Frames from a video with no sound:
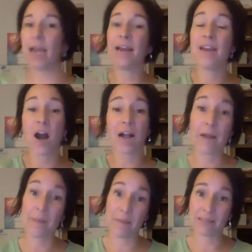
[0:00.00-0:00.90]
and I knock
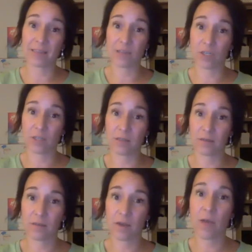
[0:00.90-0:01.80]
out my messages,
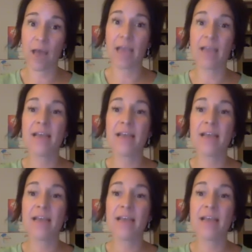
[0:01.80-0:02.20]
okay?